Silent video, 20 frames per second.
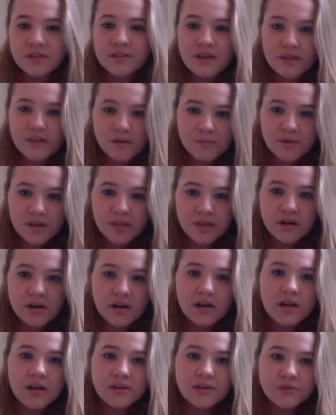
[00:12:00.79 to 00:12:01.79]
other brother,
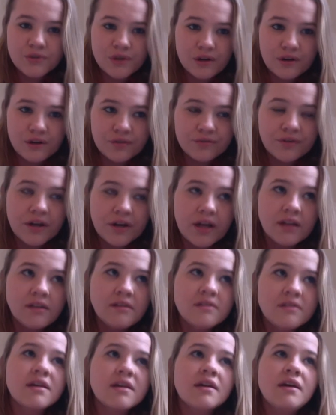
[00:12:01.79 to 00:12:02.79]
his
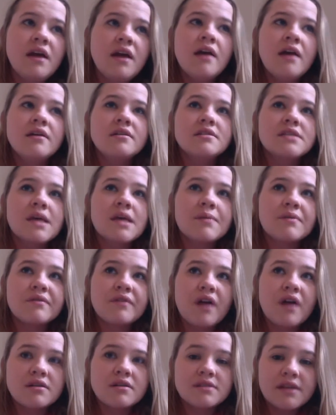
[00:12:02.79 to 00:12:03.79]
girlfriend, some of
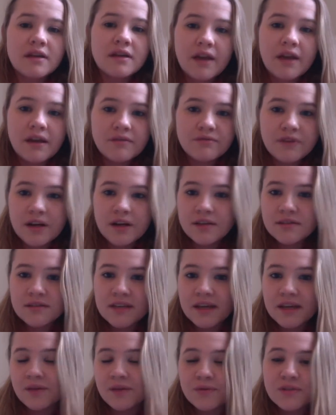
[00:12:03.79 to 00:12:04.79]
our tailgate friends, like
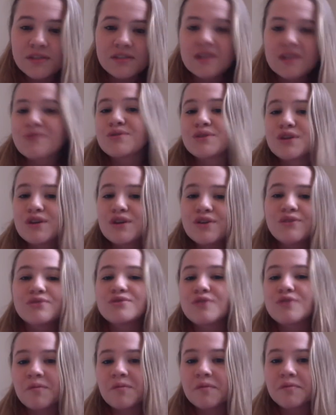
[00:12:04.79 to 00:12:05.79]
it was a huge
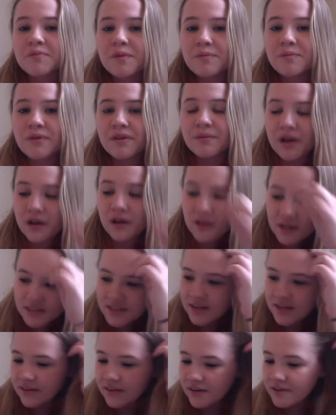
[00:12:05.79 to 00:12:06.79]
group of people, and we all got
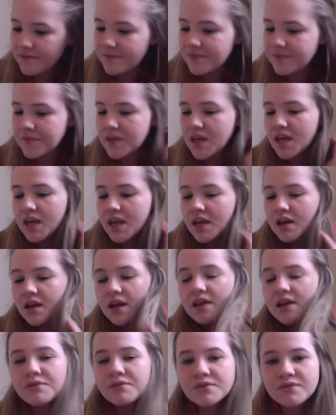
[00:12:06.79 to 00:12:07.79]
together,
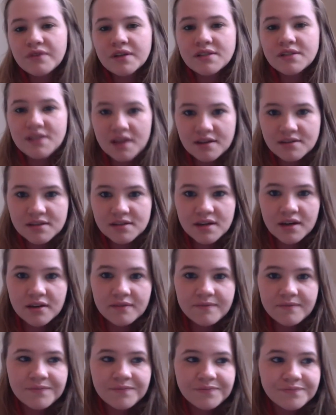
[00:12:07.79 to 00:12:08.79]
and it was fantastic.
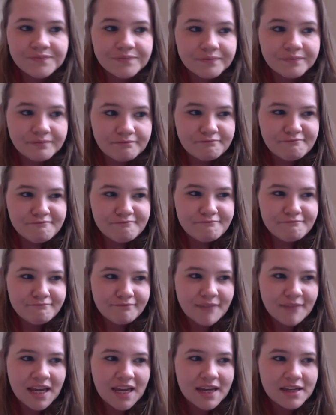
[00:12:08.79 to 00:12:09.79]

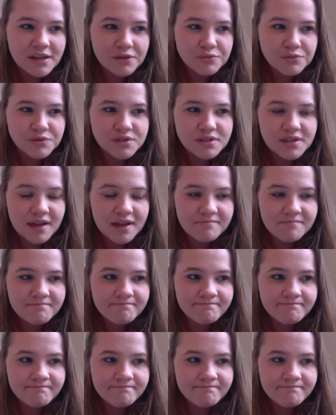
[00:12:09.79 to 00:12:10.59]
And it was a